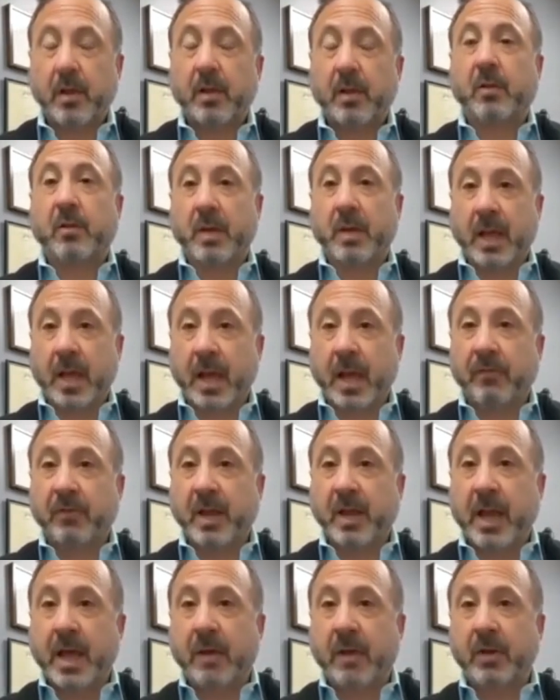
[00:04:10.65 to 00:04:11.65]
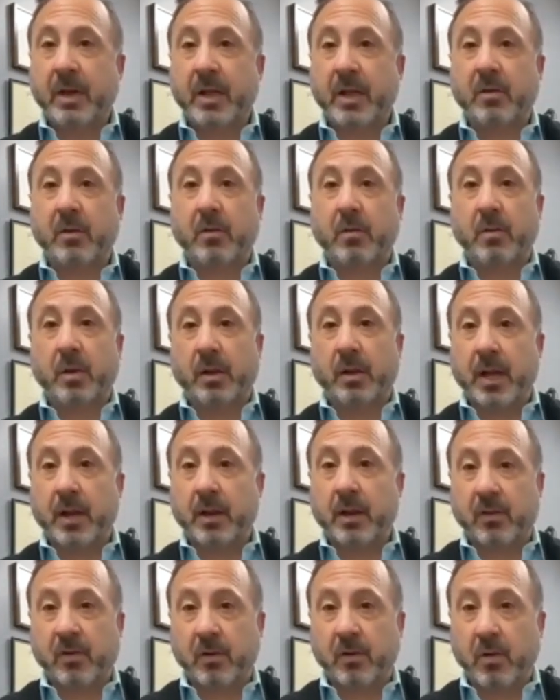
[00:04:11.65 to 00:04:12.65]
So we have to have it either
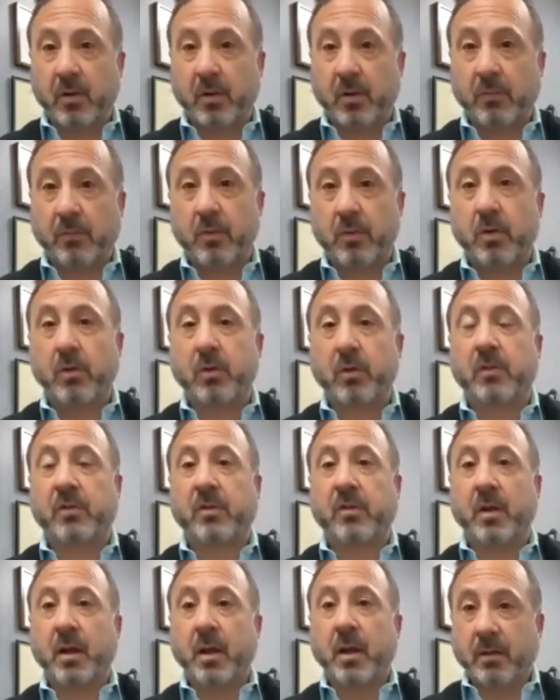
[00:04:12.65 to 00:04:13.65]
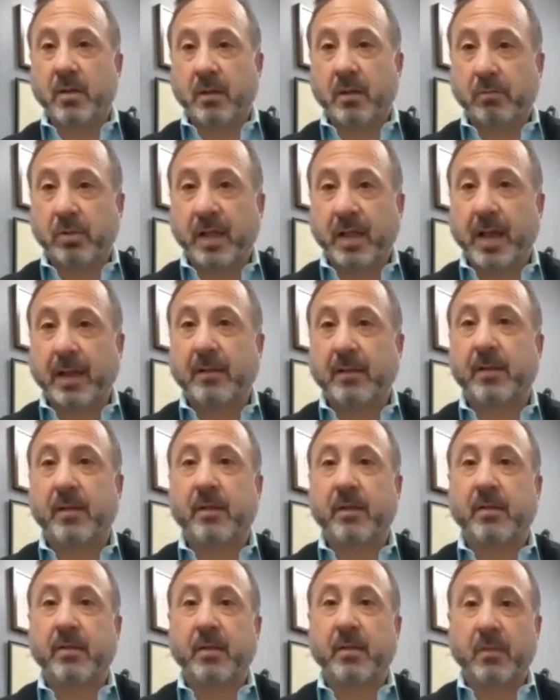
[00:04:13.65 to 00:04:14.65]
related to nerve roots, the
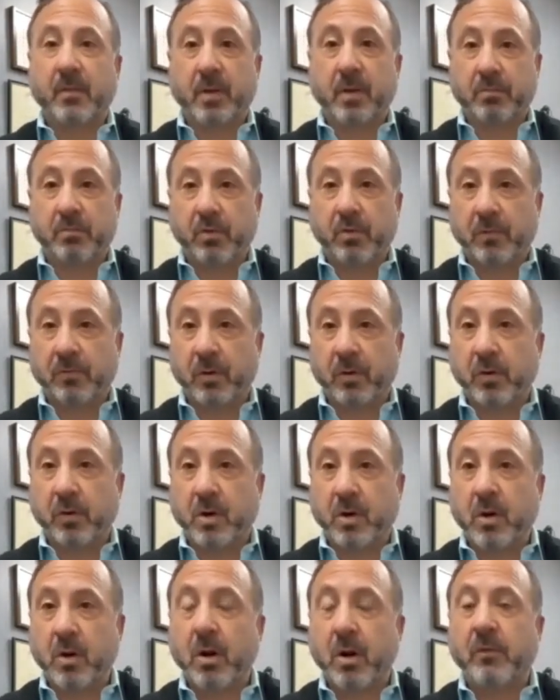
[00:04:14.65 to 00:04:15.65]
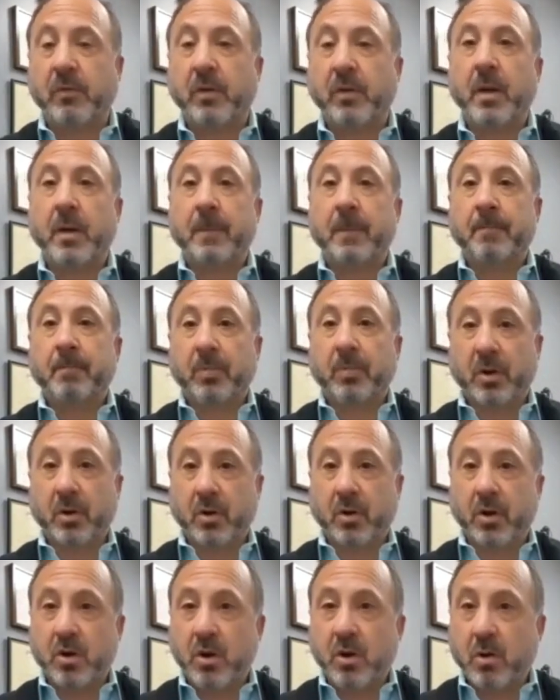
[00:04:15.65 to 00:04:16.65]
plexus, the peripheral nerve, the
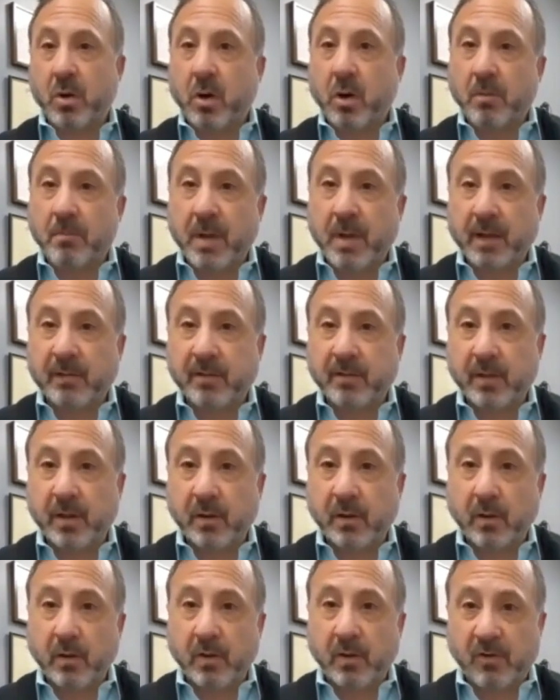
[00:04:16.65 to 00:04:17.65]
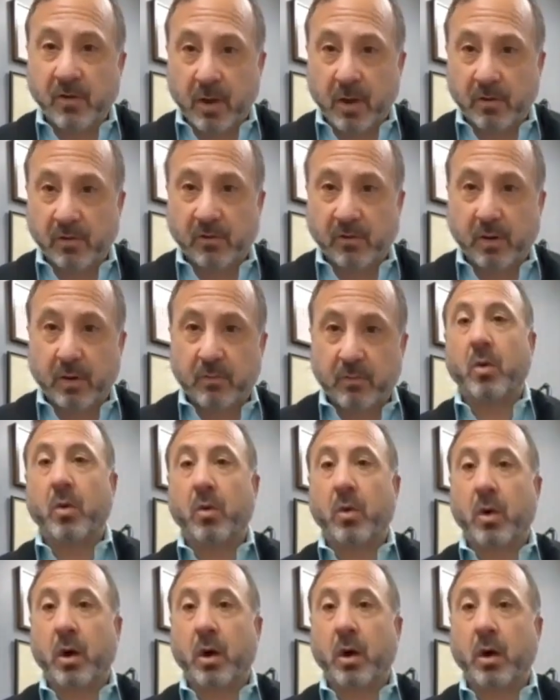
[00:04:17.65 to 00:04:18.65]
neuromuscular junction,
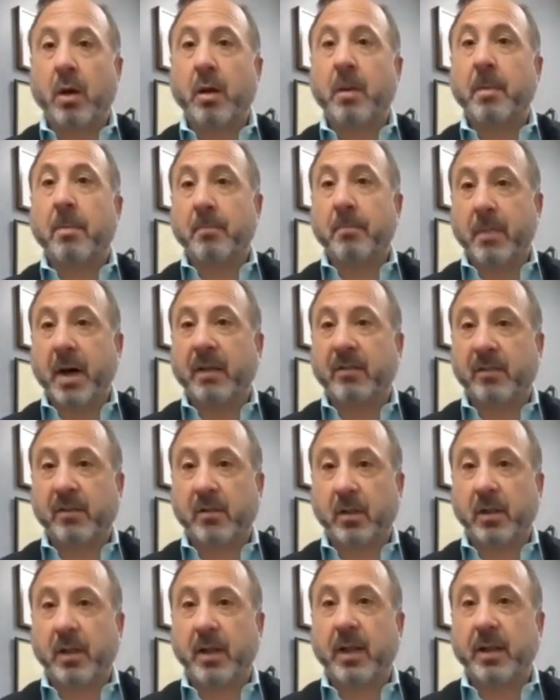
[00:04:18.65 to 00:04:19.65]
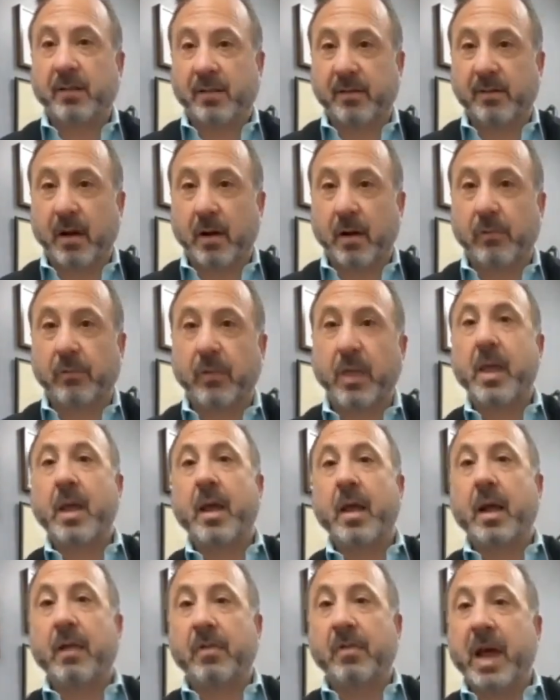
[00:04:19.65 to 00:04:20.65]
or muscle itself.
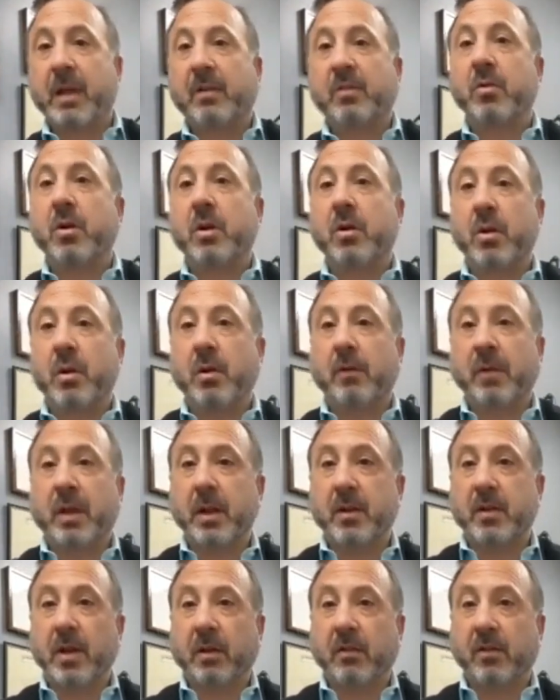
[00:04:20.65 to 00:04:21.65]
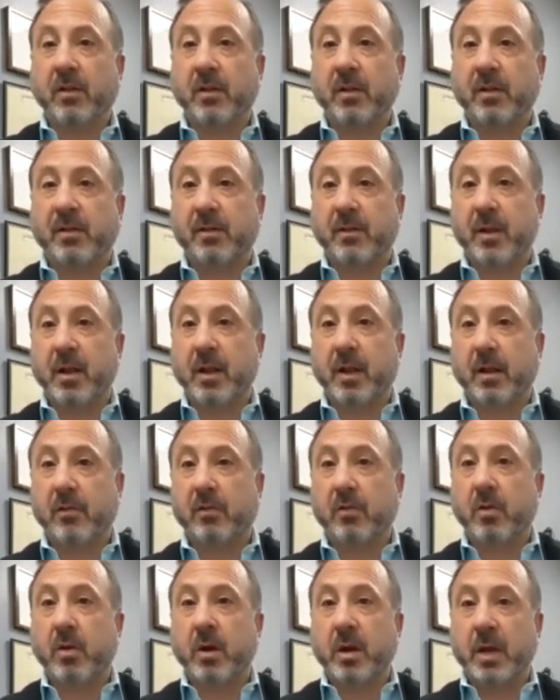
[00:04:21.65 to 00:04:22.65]
And that's where nerve conduction
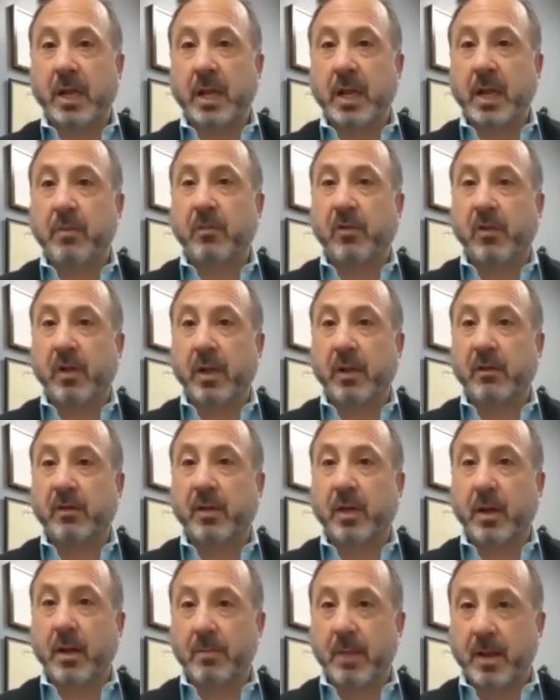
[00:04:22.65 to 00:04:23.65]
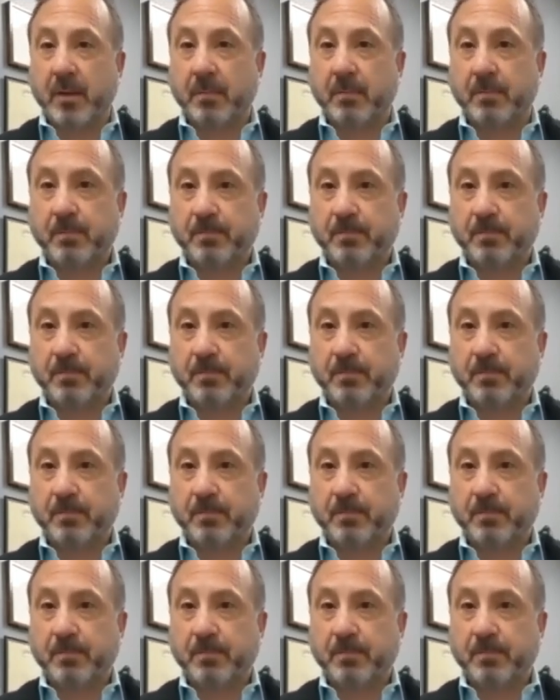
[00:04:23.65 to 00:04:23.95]
studies or EMGs come in.